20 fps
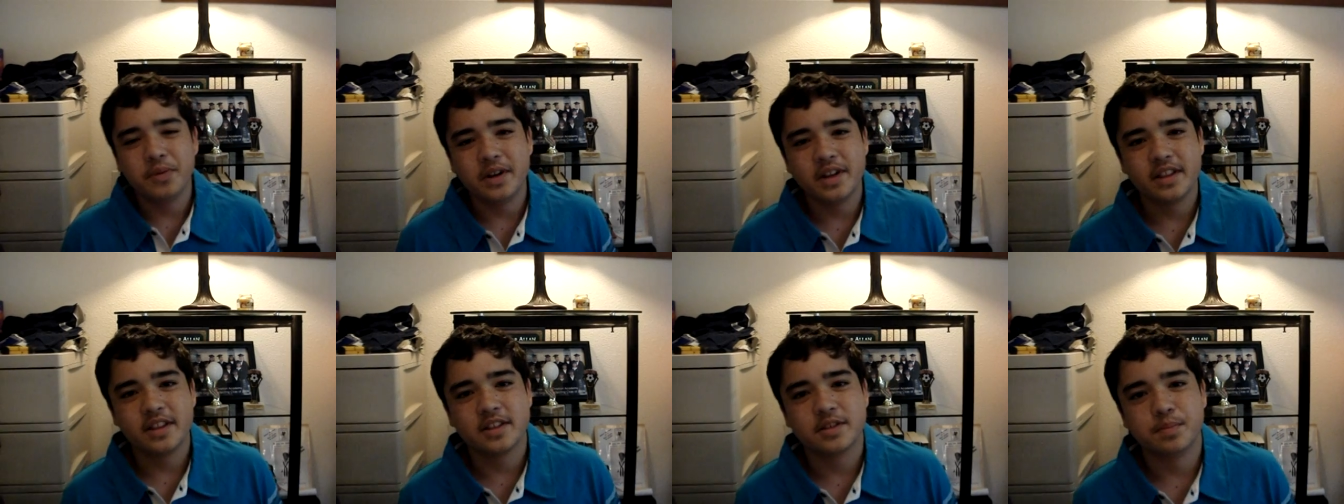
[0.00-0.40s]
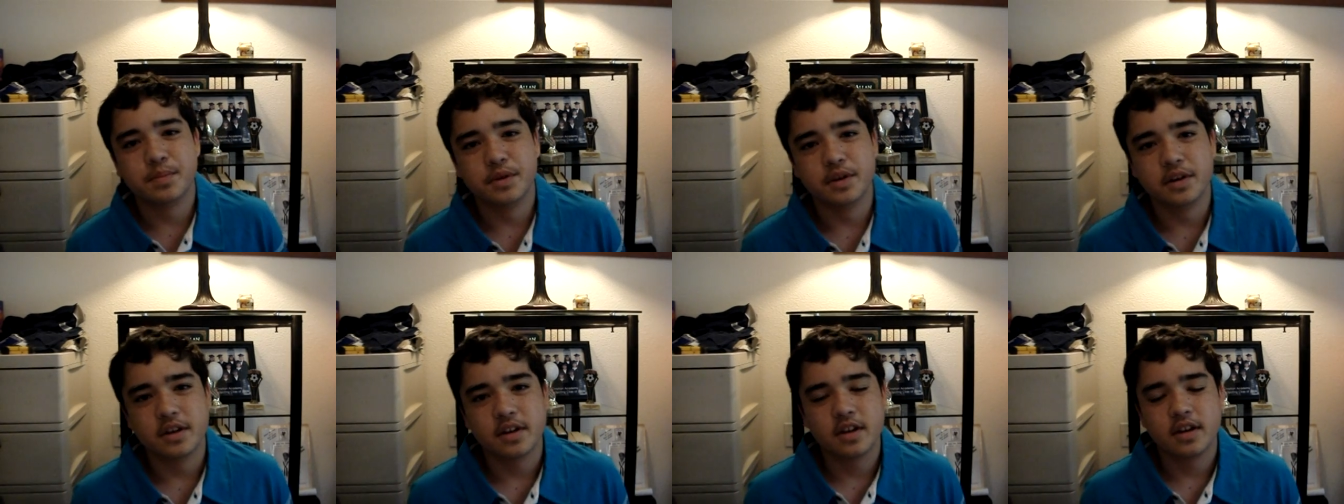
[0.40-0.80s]
reading this
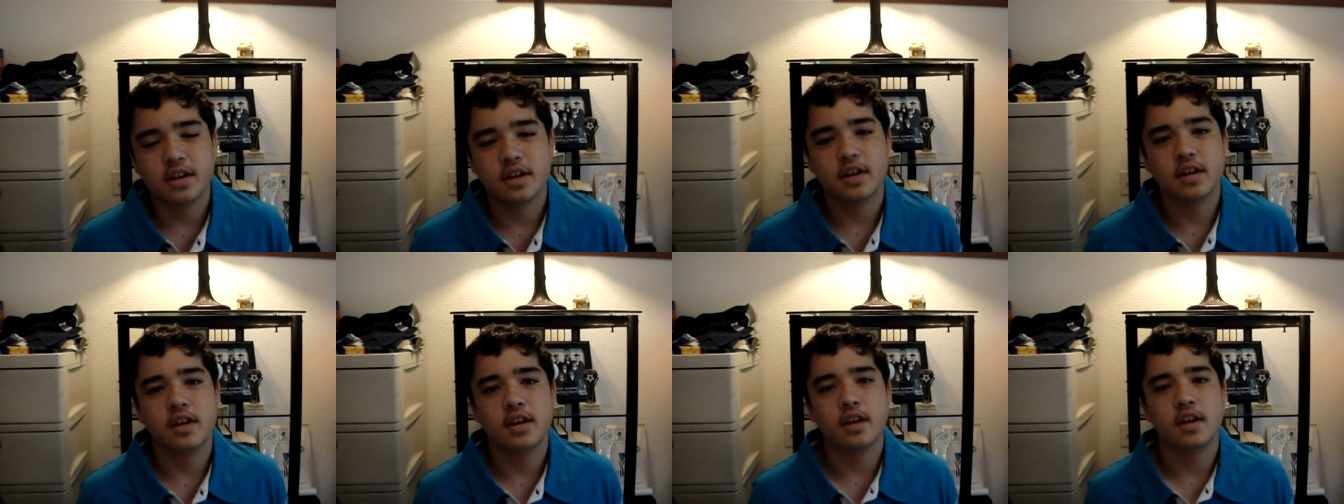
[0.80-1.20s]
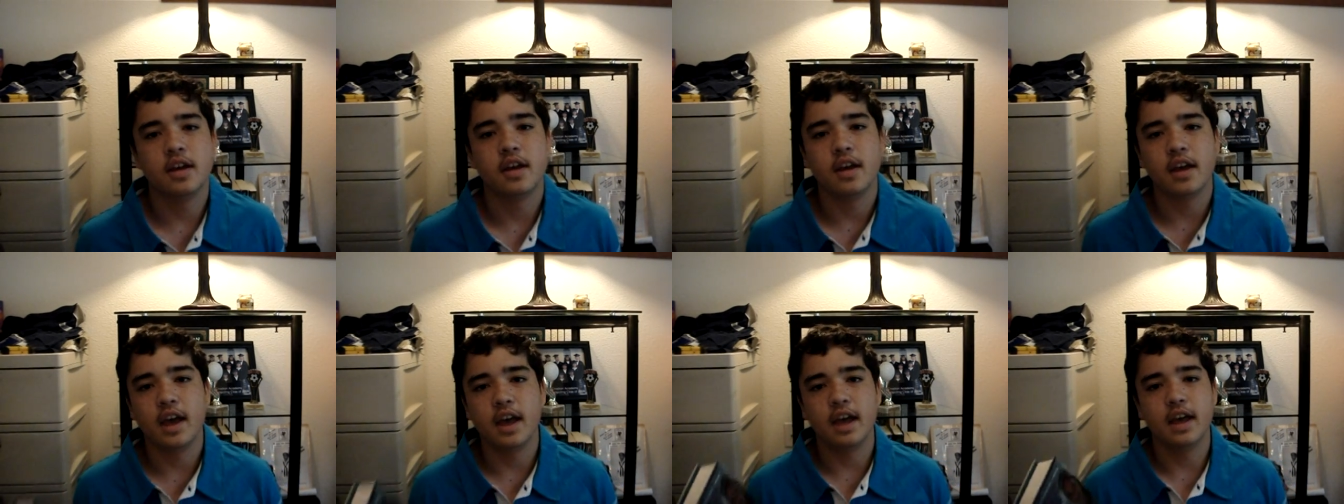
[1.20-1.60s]
book,
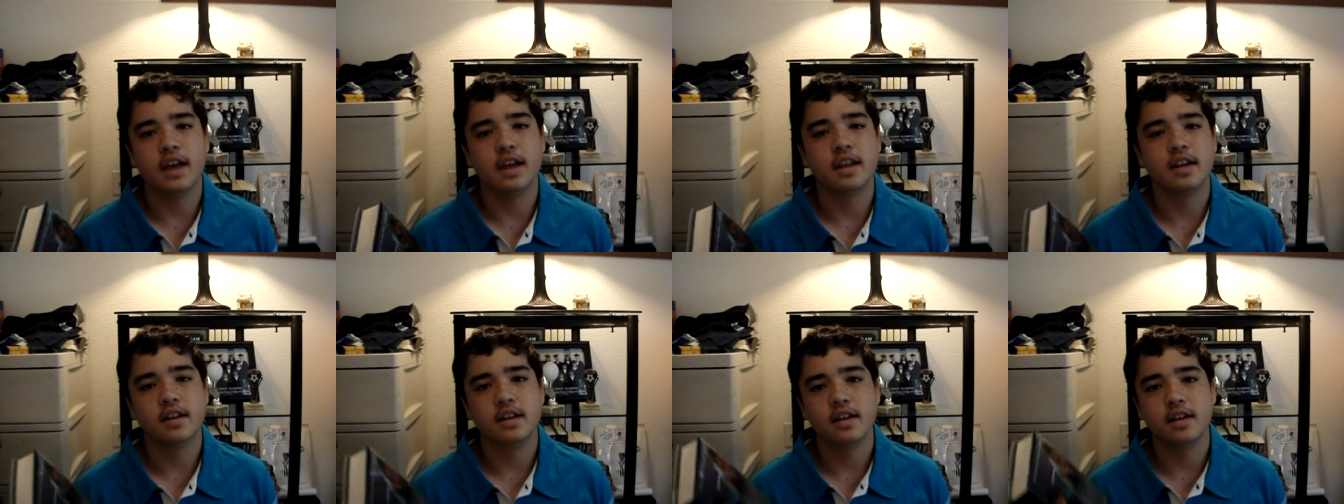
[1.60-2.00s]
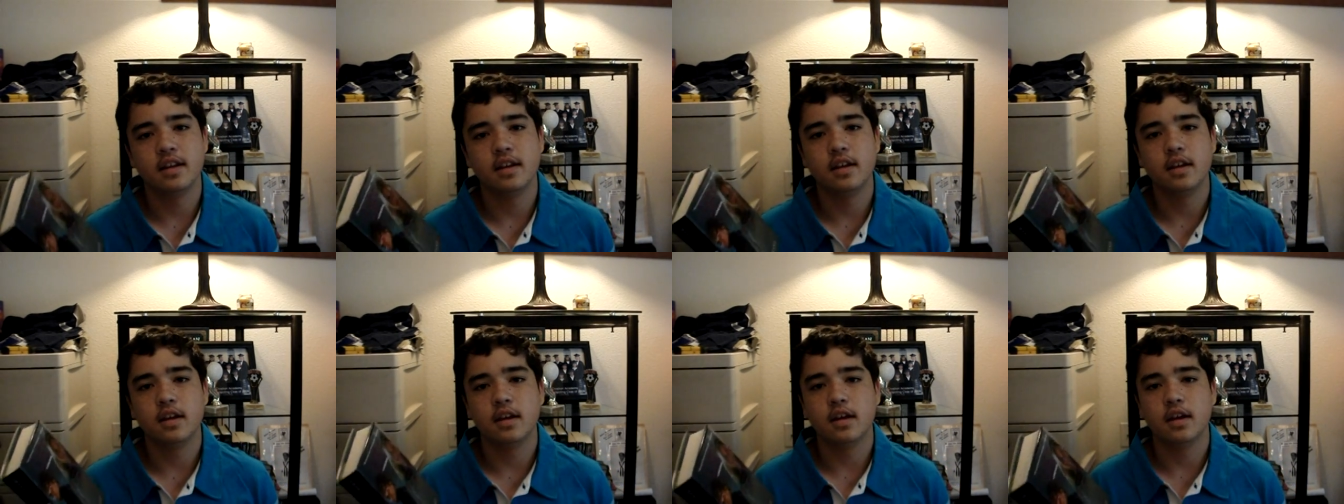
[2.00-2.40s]
and
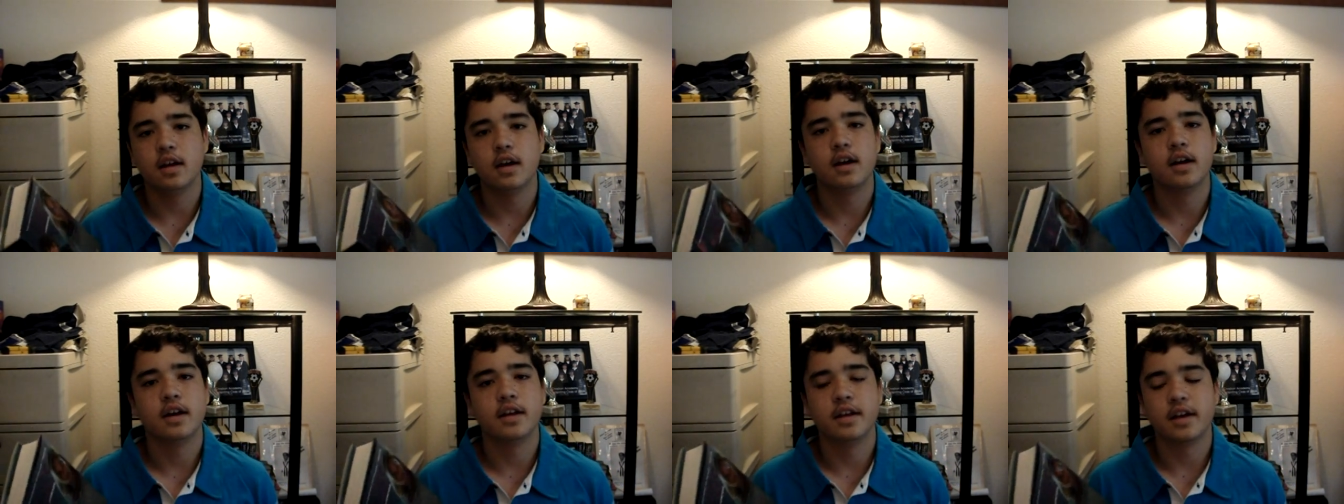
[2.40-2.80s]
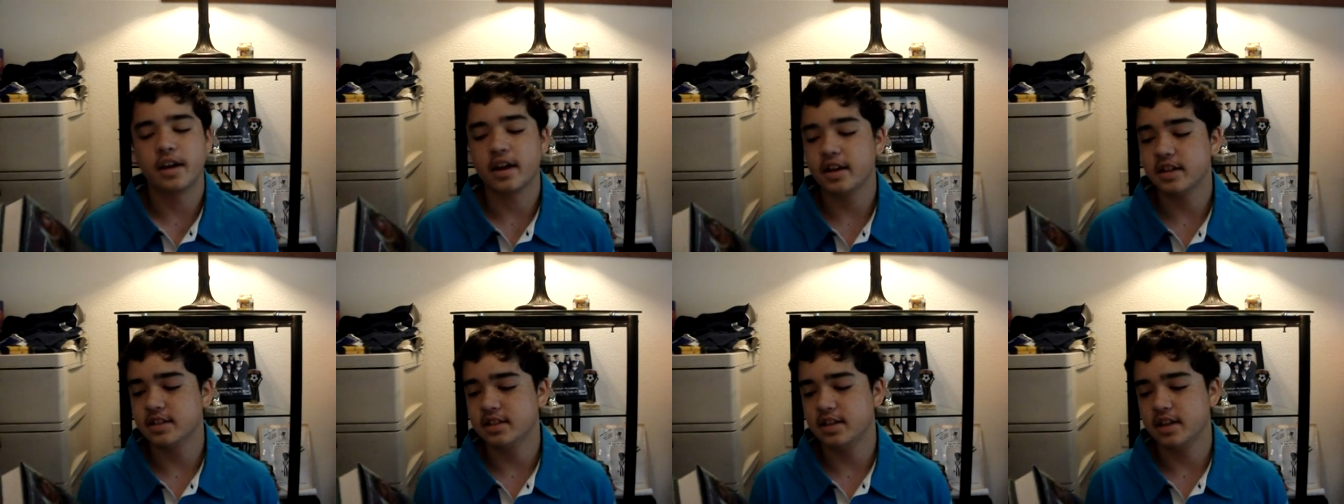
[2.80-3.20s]
I
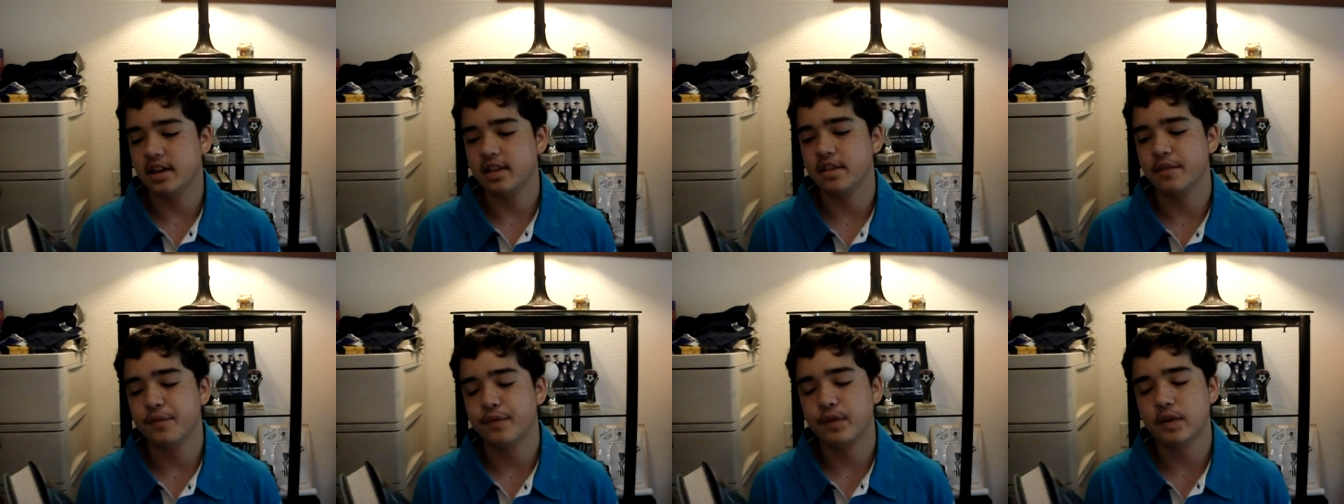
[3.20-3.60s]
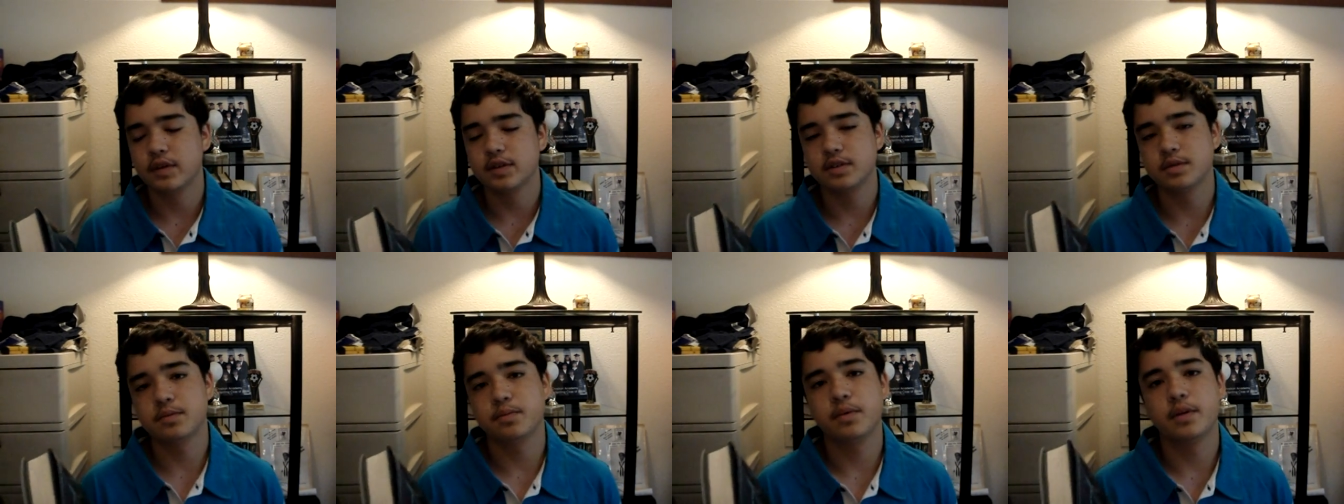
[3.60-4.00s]
gotta say, the
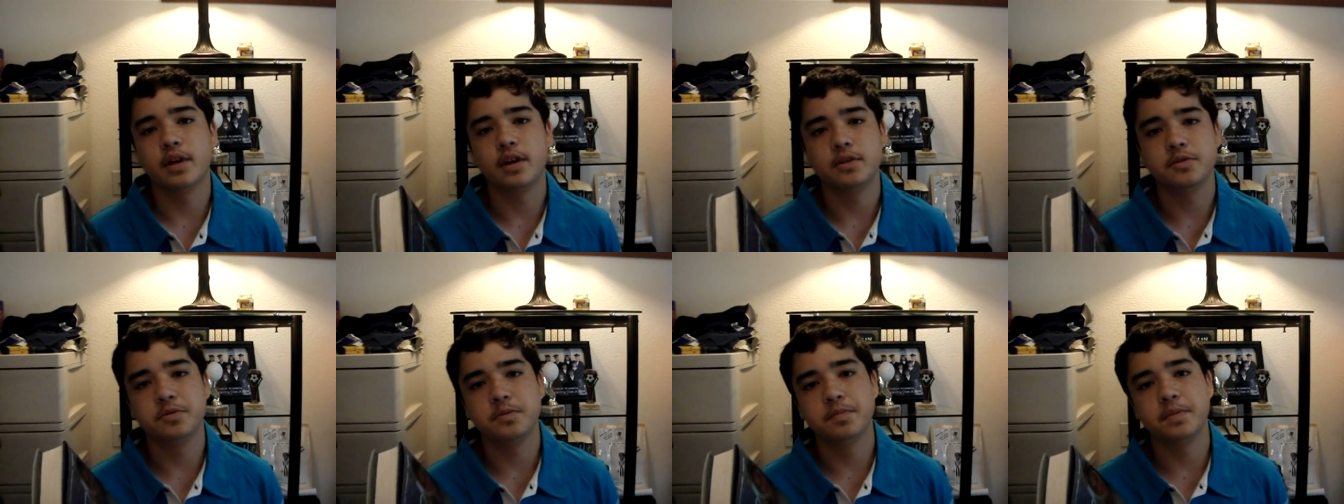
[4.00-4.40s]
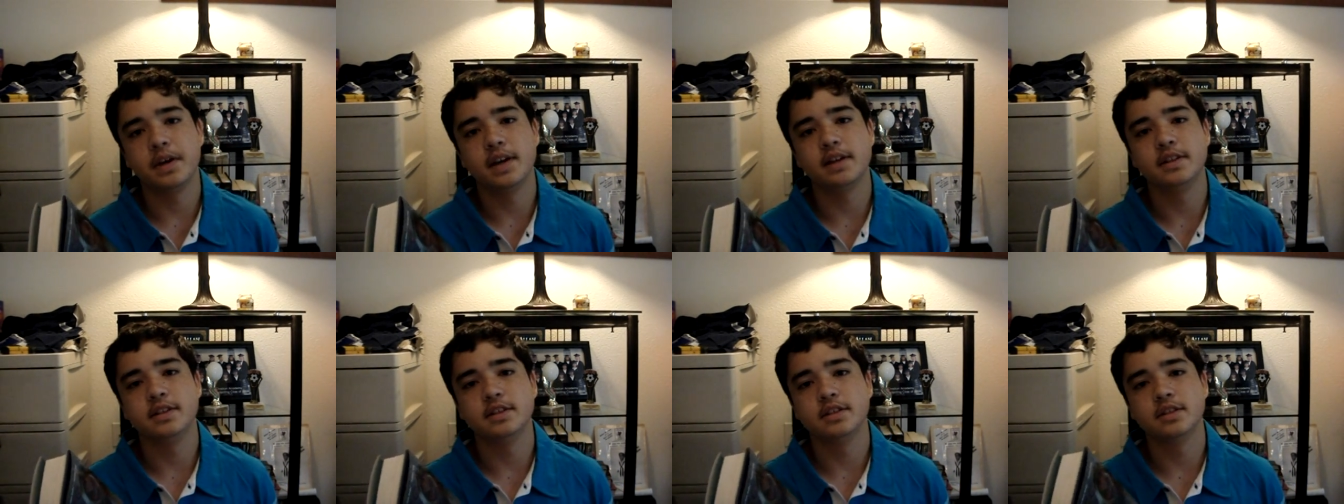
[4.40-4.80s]
first 100
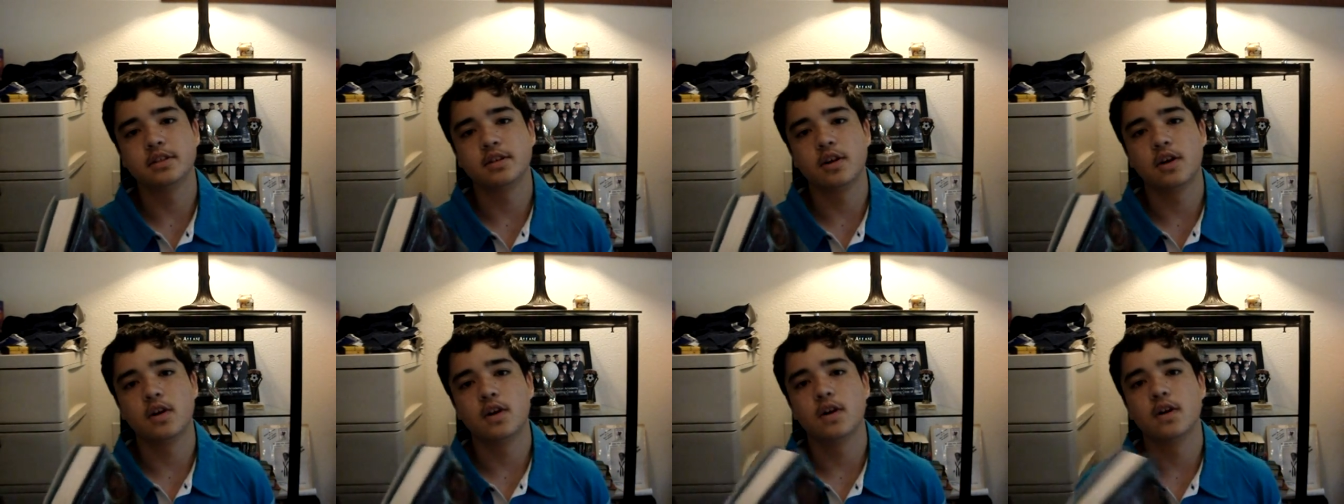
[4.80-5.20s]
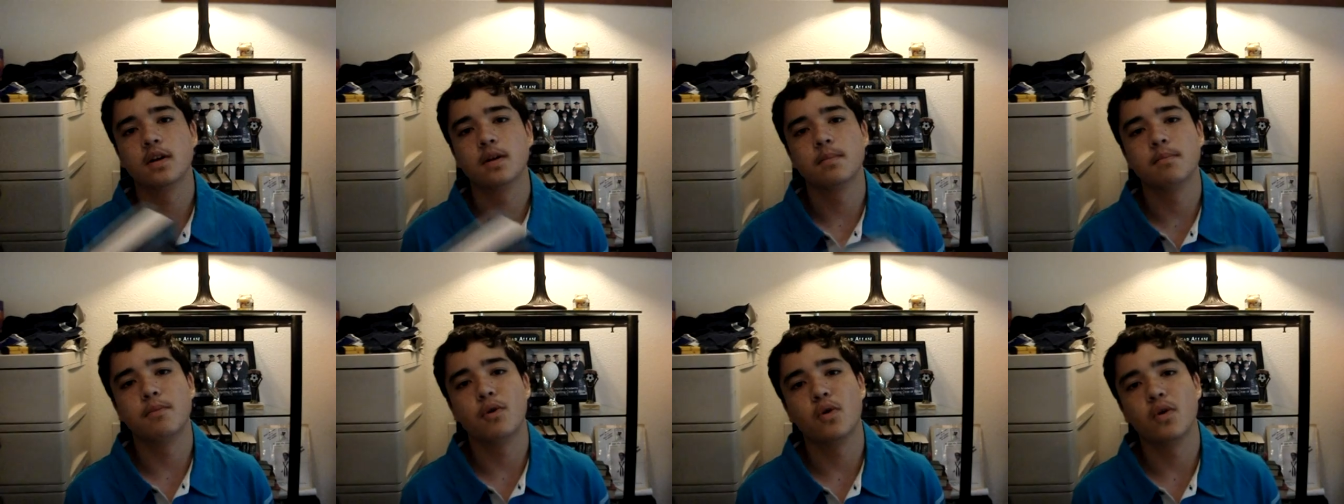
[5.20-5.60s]
pages are
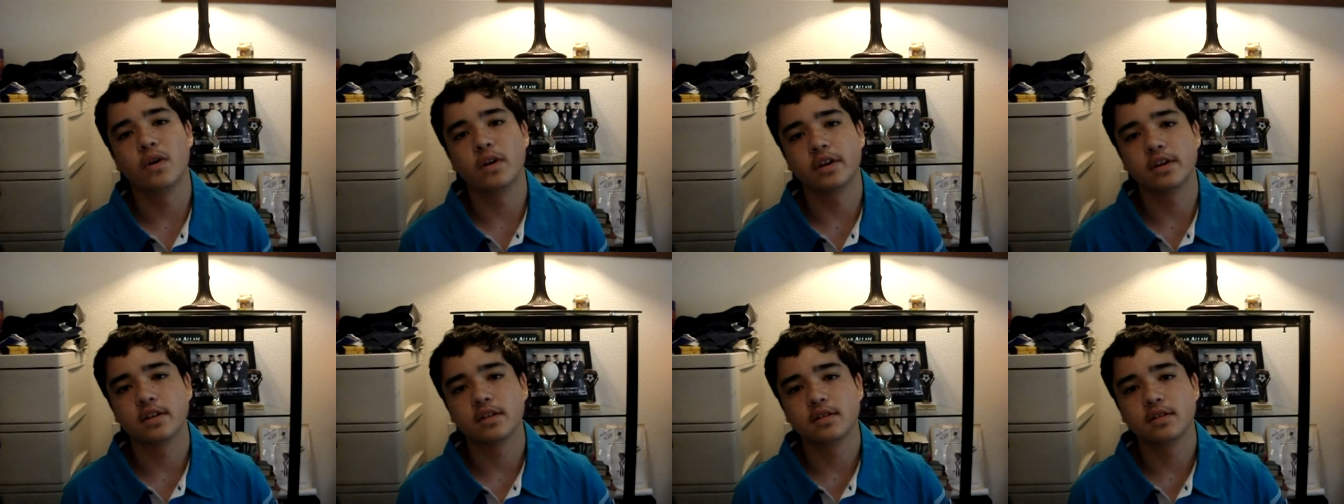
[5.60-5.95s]
boring.